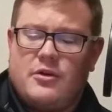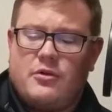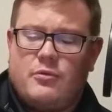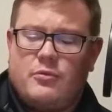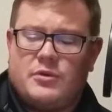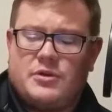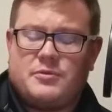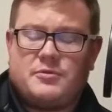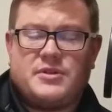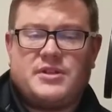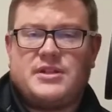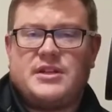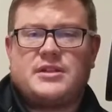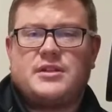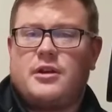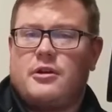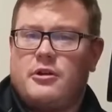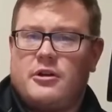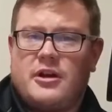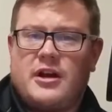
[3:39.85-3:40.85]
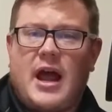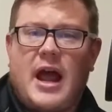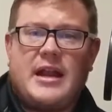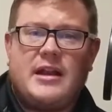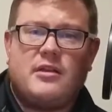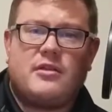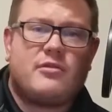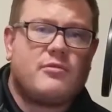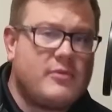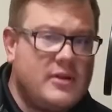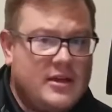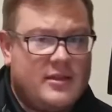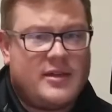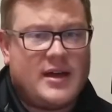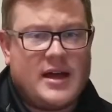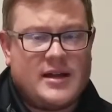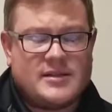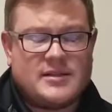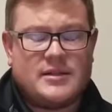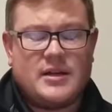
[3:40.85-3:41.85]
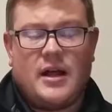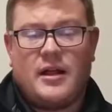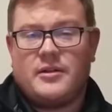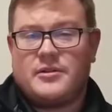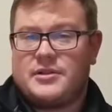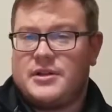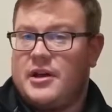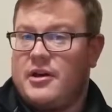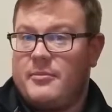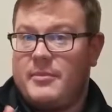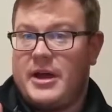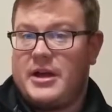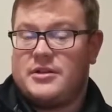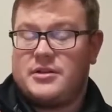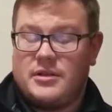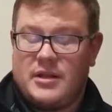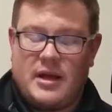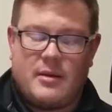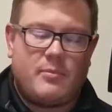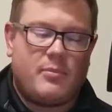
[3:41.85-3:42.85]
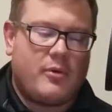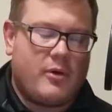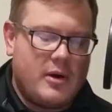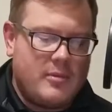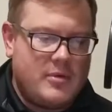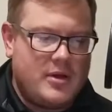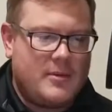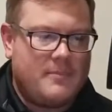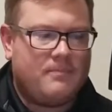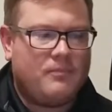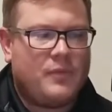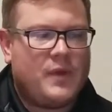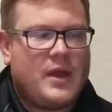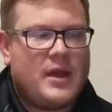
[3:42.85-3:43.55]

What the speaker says: which was $693,000. Now imagine that premium.